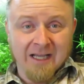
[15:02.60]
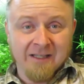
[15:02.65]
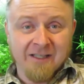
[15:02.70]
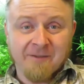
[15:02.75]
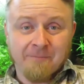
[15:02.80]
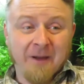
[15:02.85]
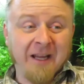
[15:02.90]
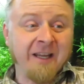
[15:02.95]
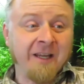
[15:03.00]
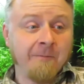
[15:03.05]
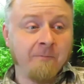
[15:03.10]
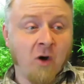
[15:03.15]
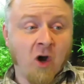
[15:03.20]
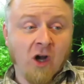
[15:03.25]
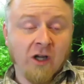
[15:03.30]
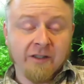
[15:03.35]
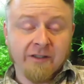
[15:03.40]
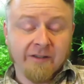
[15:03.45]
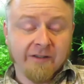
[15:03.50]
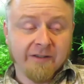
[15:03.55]
Spiky
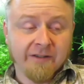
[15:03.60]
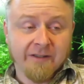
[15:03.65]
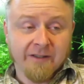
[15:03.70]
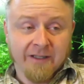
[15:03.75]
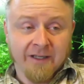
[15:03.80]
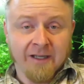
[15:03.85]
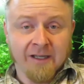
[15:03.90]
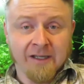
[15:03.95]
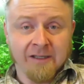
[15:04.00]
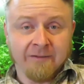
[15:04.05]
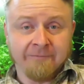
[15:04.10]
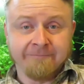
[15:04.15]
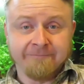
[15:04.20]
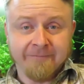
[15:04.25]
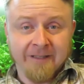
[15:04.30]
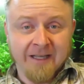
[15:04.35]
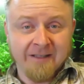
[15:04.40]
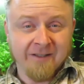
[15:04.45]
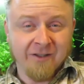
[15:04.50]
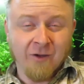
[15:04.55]
moss,
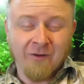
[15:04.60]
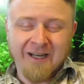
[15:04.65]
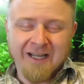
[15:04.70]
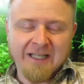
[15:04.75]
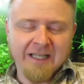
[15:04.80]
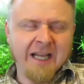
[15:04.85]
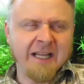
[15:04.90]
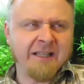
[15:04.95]
as you know,